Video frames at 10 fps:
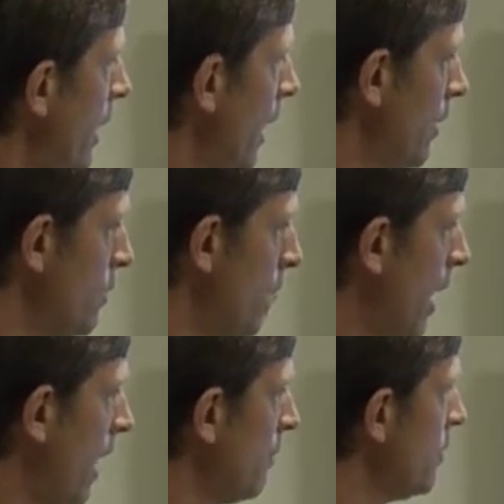and this
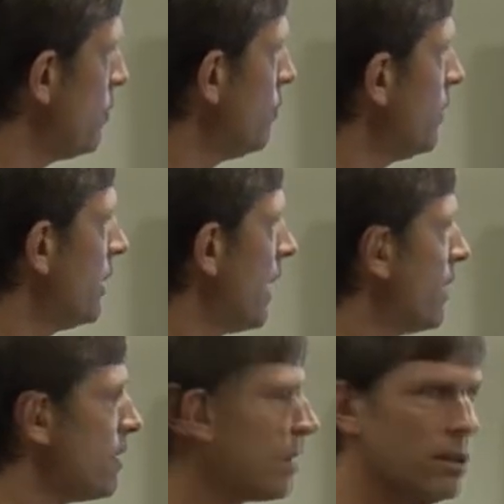bottom is really
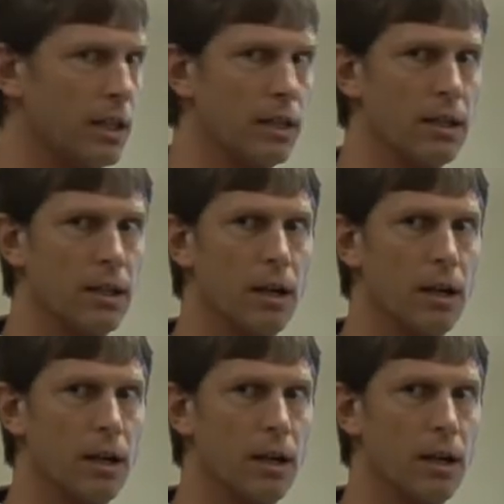nice and clean.